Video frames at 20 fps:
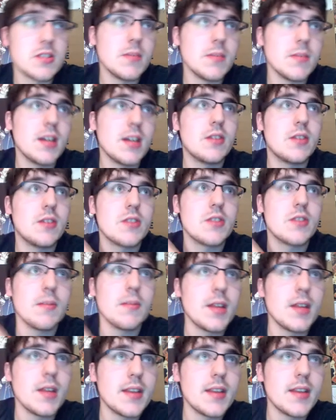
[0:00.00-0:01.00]
it or something
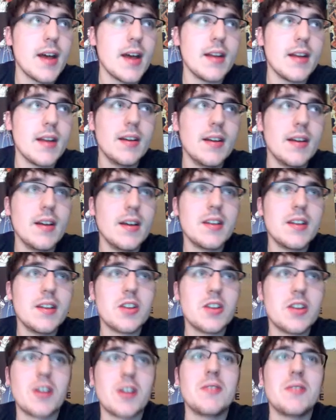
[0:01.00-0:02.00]
like that.
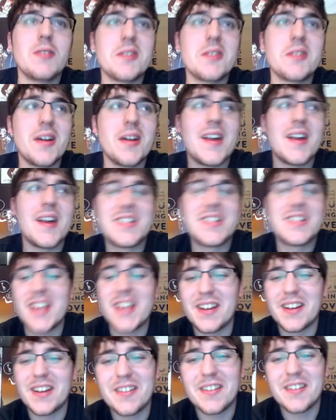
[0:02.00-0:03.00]
Turkey with your hand in
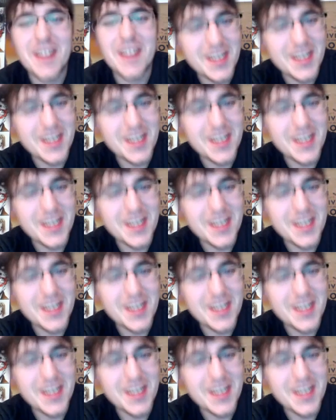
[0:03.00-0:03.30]
second grade.